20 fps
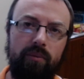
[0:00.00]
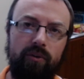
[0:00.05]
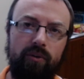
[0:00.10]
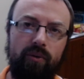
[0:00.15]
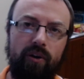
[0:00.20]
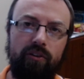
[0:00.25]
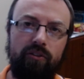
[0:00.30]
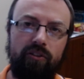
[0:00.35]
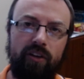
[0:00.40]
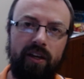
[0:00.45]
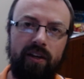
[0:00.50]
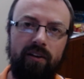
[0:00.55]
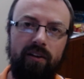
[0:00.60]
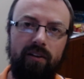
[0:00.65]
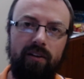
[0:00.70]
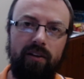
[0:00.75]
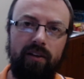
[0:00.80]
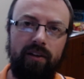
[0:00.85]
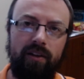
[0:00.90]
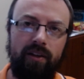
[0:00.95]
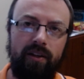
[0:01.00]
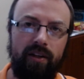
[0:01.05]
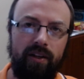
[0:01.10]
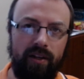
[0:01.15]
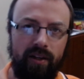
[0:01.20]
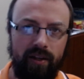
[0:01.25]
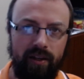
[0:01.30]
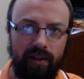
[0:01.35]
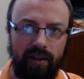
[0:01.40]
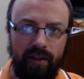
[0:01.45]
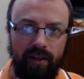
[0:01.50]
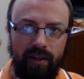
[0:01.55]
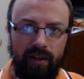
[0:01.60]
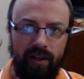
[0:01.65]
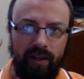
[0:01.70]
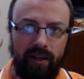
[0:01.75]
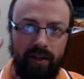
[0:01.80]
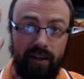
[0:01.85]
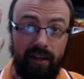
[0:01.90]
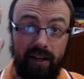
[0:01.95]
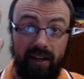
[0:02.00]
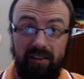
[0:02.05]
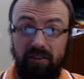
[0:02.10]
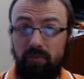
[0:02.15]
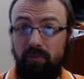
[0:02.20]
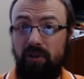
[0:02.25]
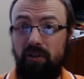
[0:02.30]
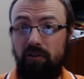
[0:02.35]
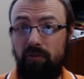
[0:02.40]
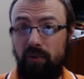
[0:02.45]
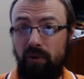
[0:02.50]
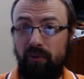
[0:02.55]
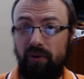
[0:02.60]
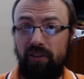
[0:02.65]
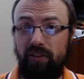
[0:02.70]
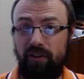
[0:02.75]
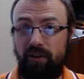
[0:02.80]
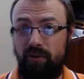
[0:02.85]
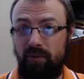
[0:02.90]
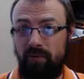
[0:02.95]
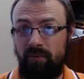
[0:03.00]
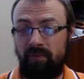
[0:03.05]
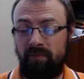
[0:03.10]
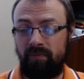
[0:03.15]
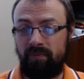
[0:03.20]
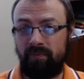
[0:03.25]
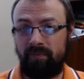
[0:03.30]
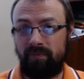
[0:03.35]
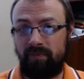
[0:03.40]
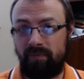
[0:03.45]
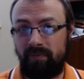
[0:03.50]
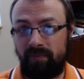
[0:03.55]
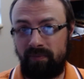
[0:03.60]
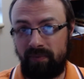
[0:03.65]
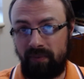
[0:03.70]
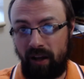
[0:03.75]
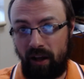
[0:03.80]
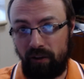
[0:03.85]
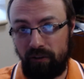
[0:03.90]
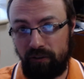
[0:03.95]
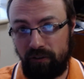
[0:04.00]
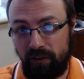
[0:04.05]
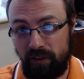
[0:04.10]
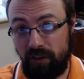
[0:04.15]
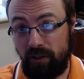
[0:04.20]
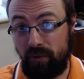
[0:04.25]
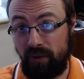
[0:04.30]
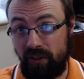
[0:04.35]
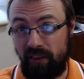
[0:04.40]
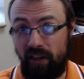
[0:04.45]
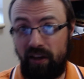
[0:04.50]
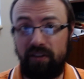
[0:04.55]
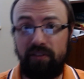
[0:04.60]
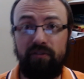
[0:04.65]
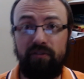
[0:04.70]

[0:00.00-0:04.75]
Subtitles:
to our channel. God's peace be with you. I'll see you in life,